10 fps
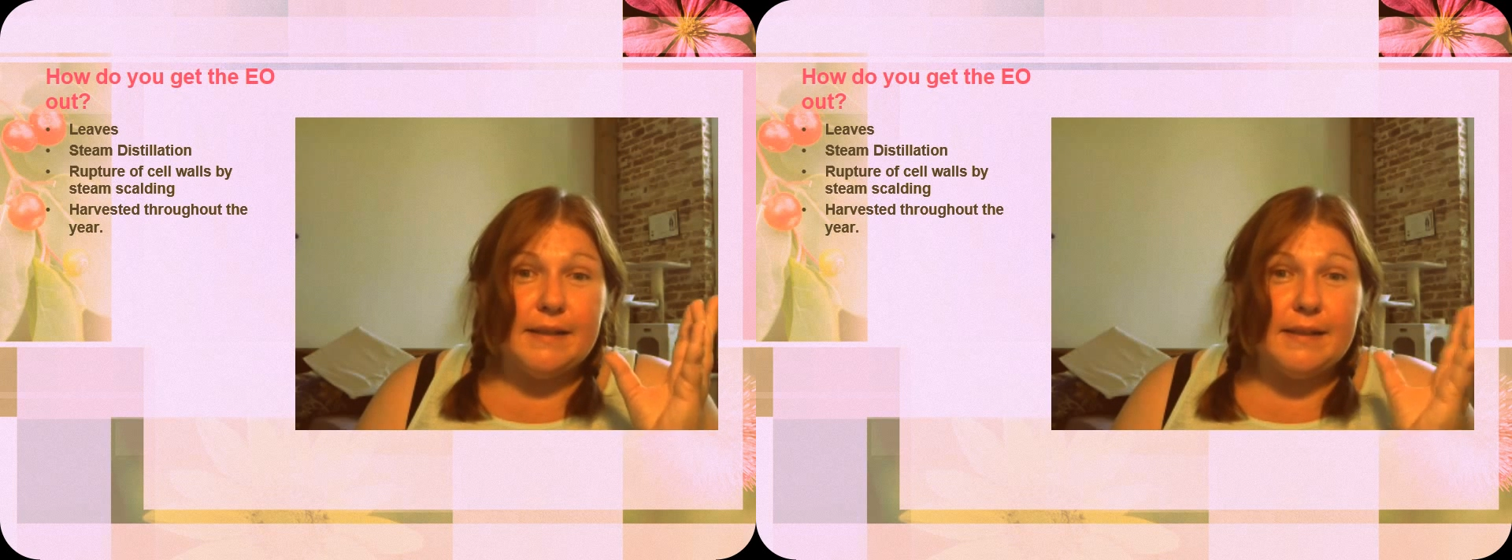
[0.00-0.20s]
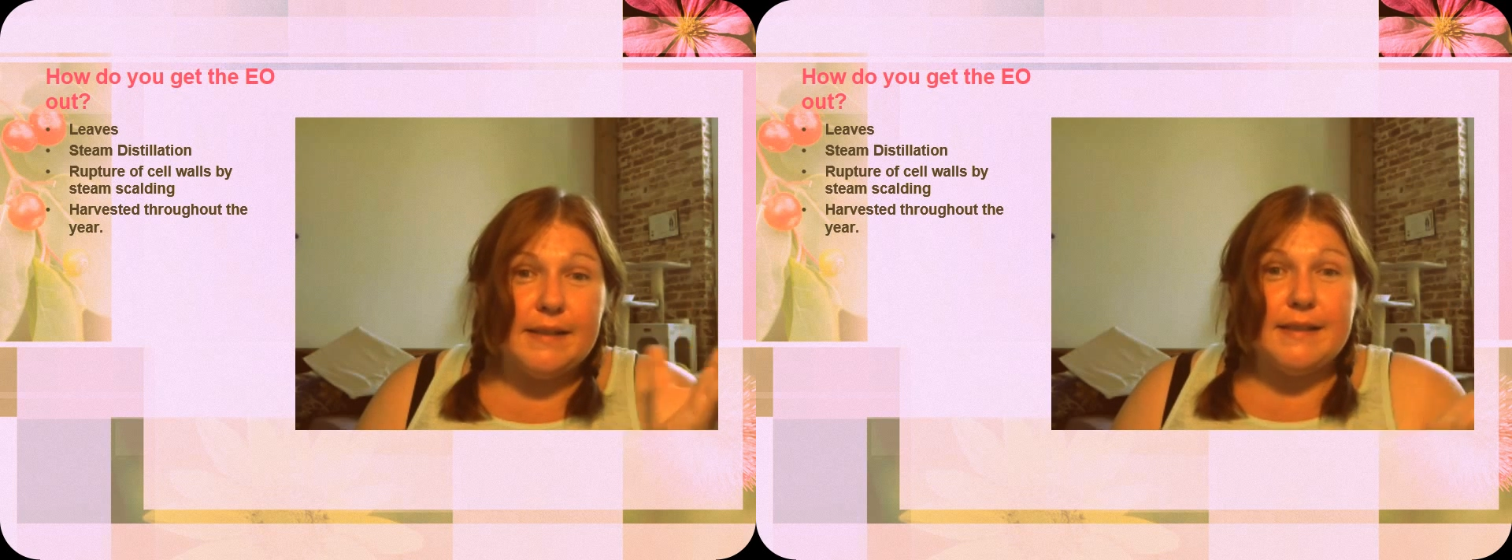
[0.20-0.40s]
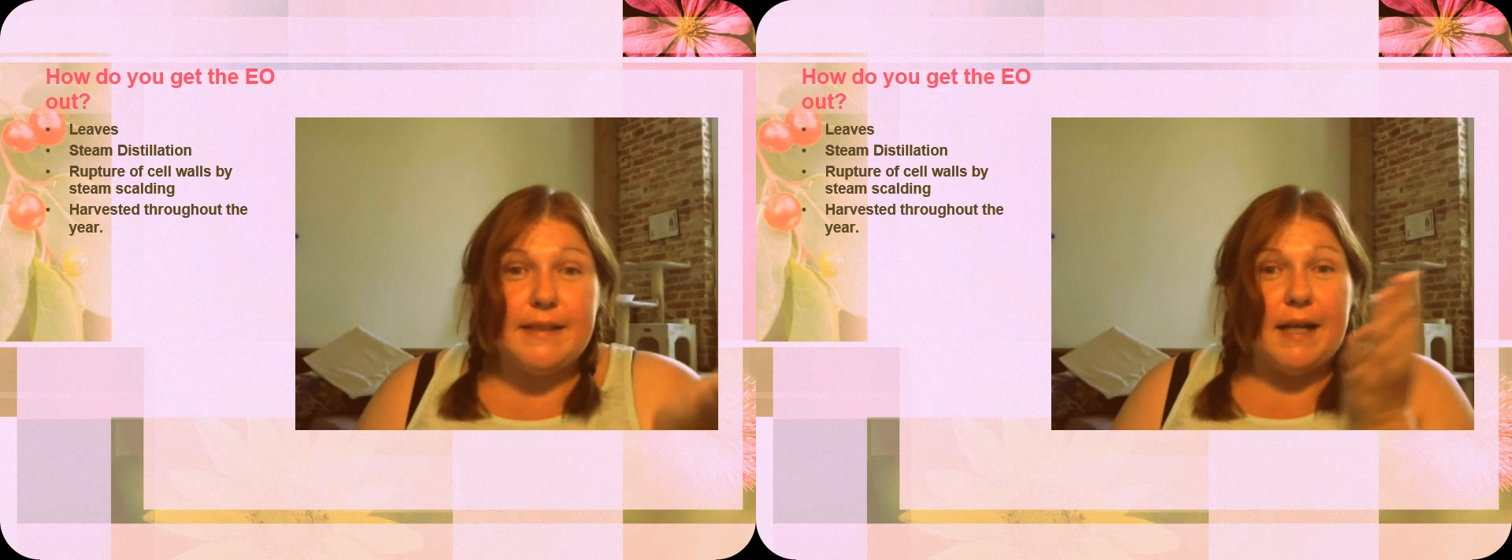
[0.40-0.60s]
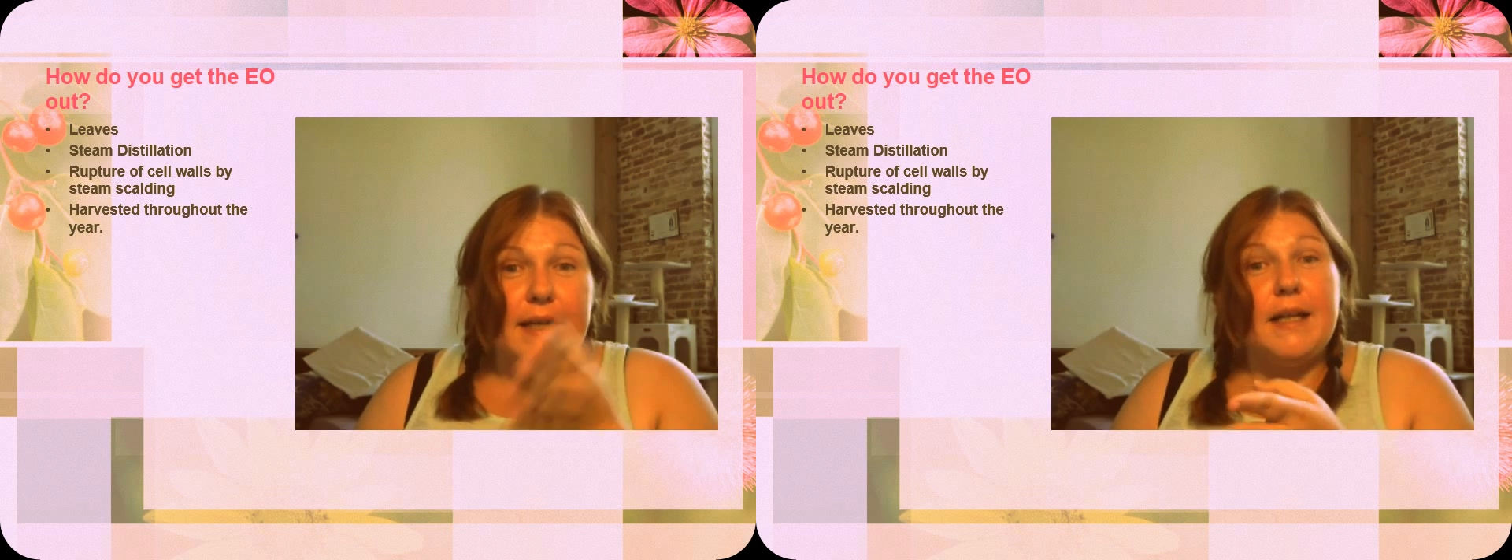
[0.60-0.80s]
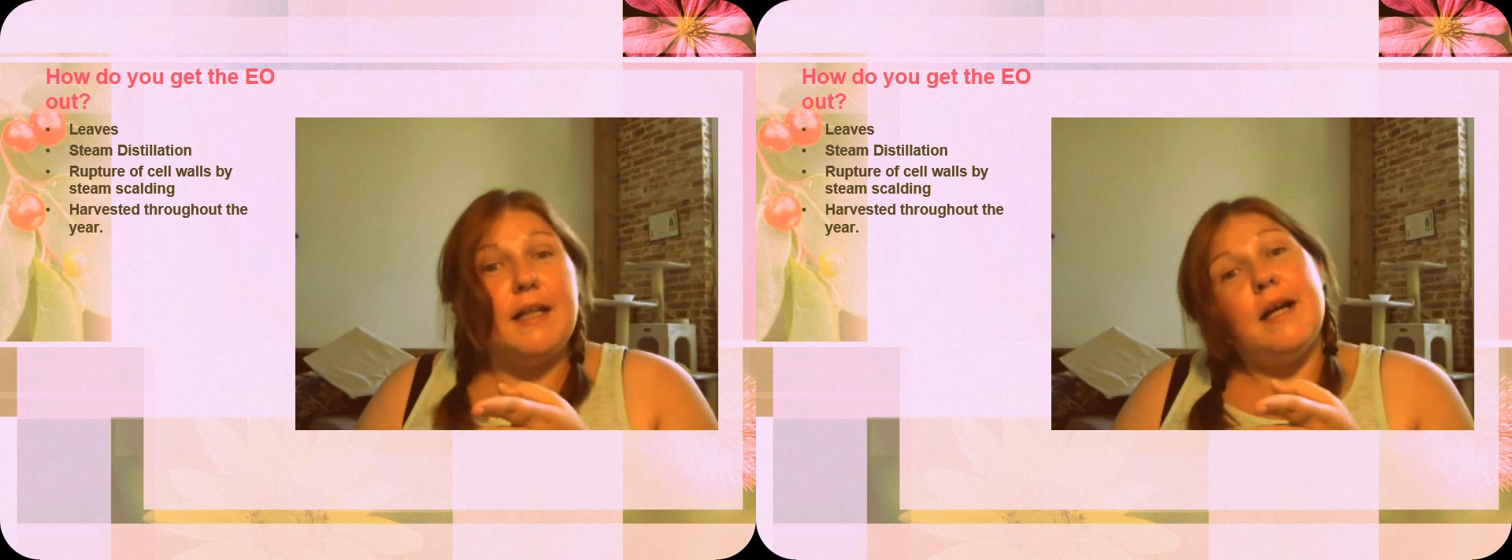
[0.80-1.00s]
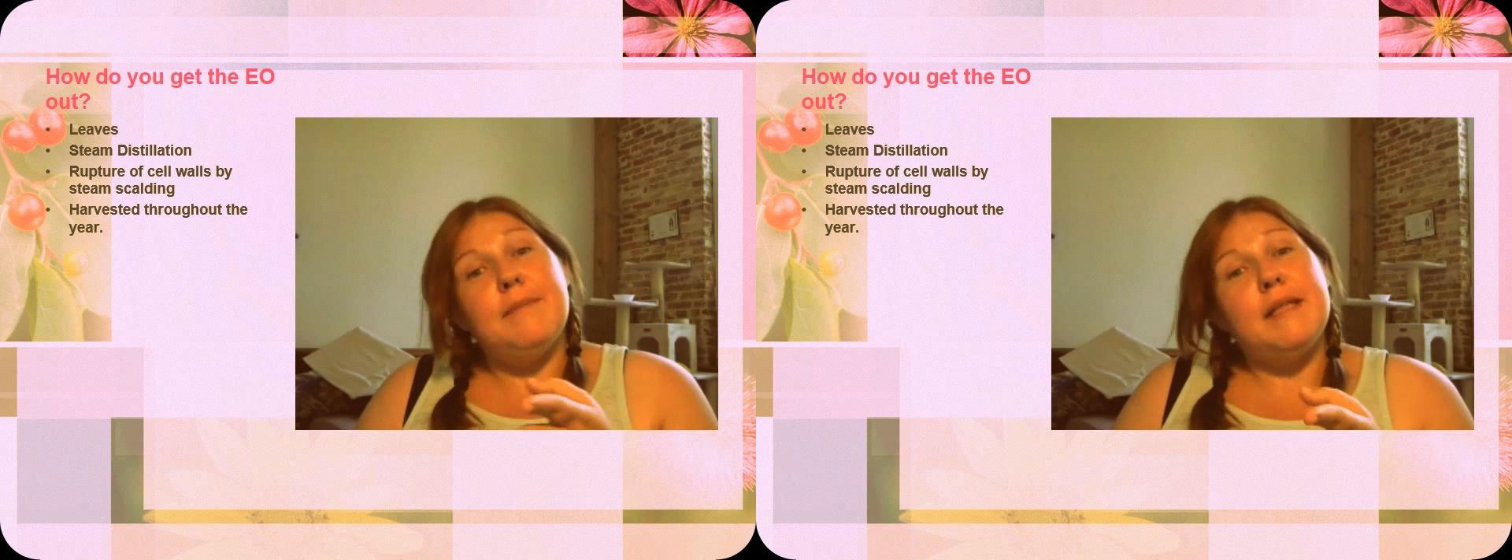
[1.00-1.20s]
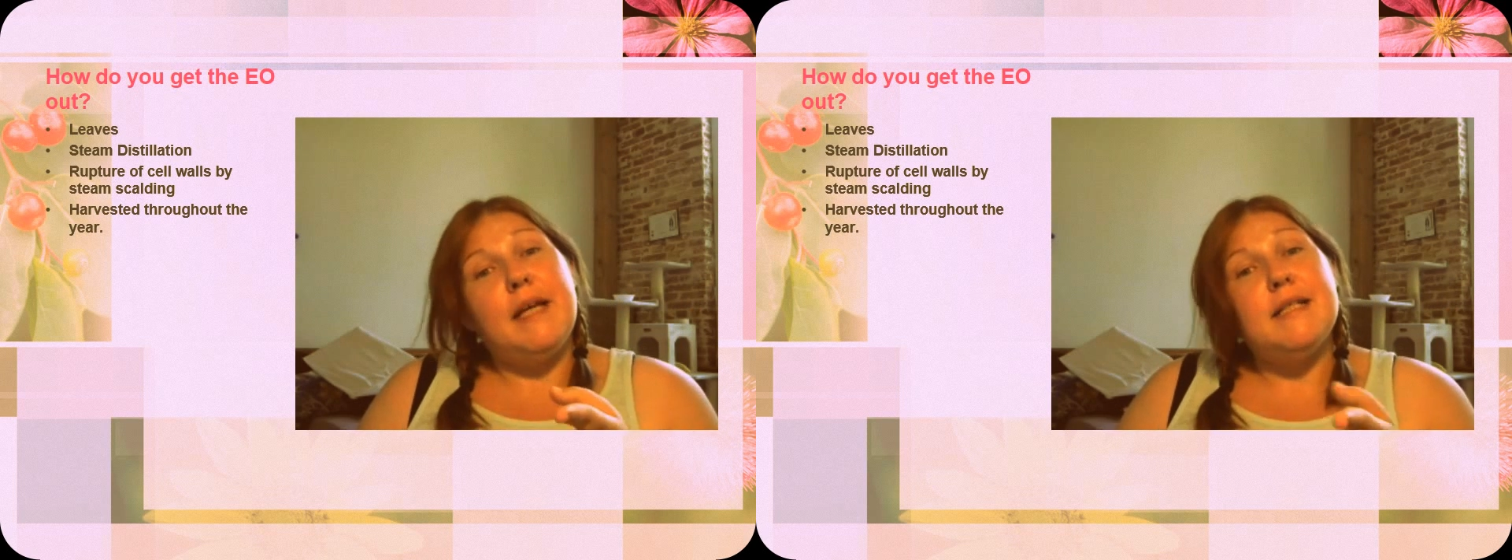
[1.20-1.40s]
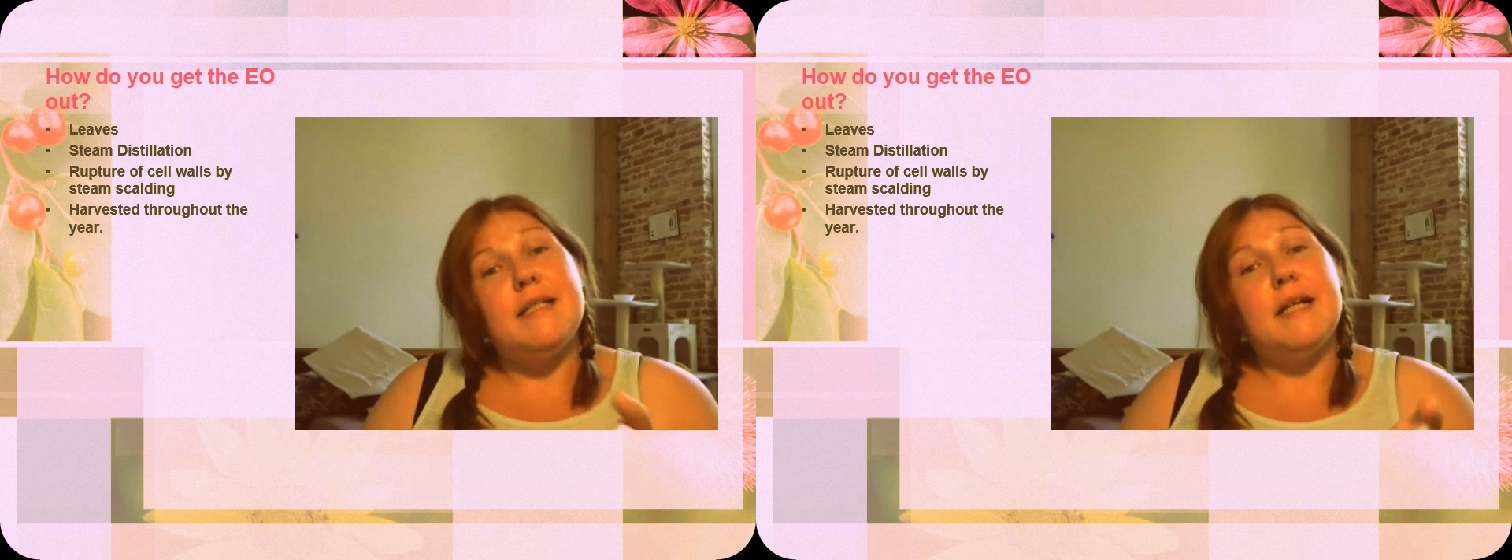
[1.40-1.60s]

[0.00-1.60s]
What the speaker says: is that in the climate that it's in,